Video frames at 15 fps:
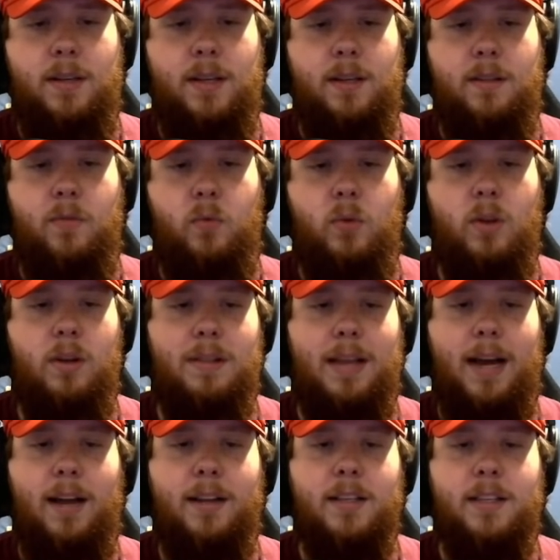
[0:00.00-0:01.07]
Yeah. But
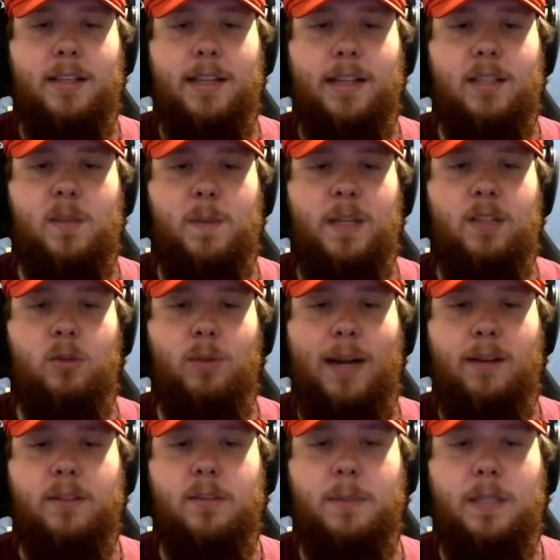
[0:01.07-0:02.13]
honestly, that speech
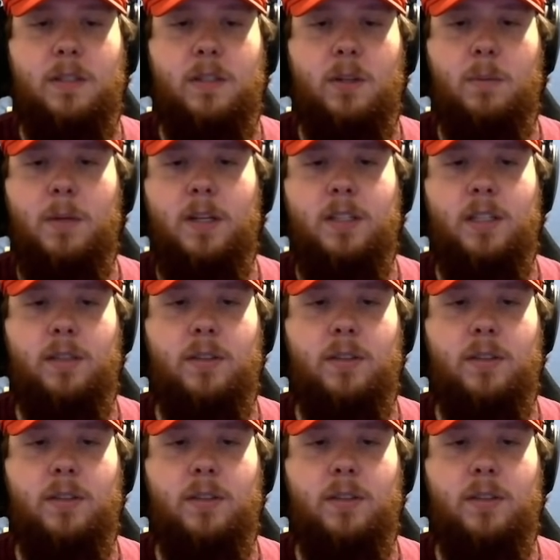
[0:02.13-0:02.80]
roused me so much. I